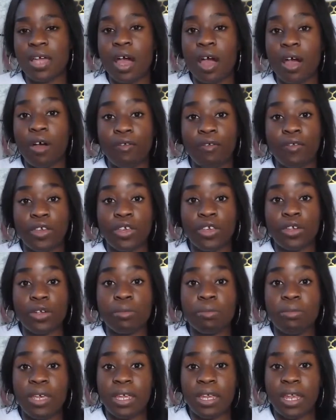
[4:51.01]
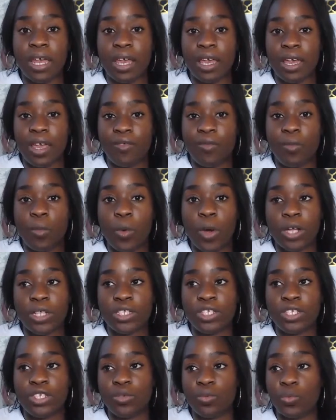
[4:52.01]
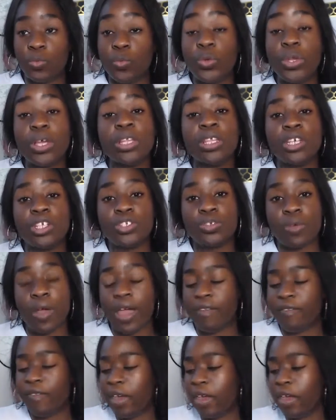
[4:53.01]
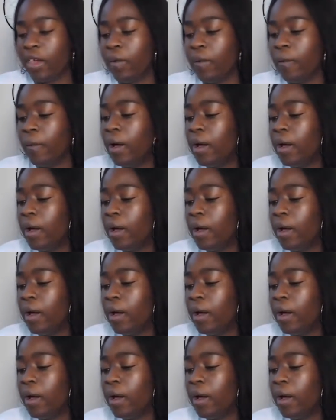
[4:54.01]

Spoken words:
of your meaning and what's really driving you.